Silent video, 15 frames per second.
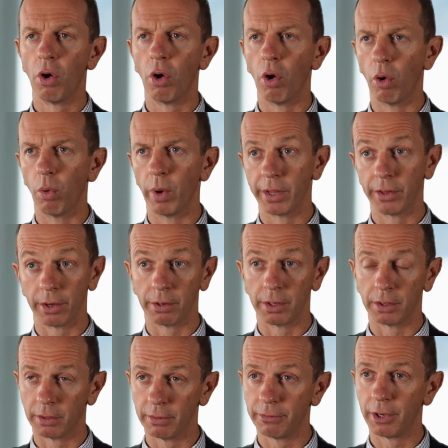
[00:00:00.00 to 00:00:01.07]
or where they're
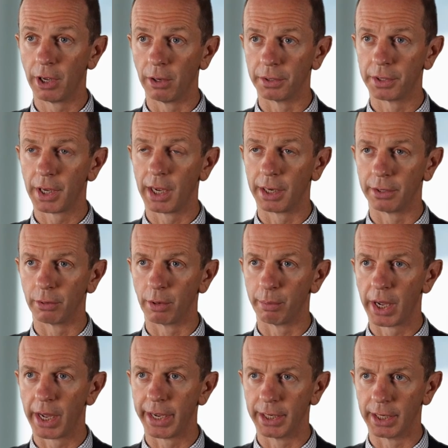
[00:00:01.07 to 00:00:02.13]
in default under a
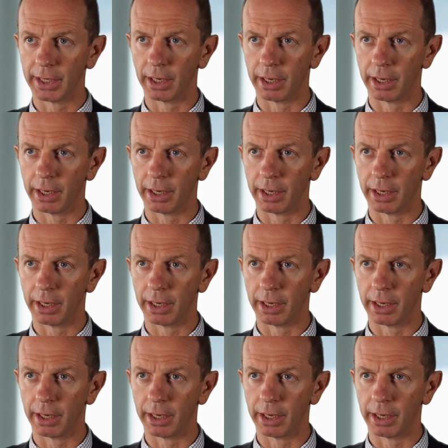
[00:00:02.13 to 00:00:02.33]
payday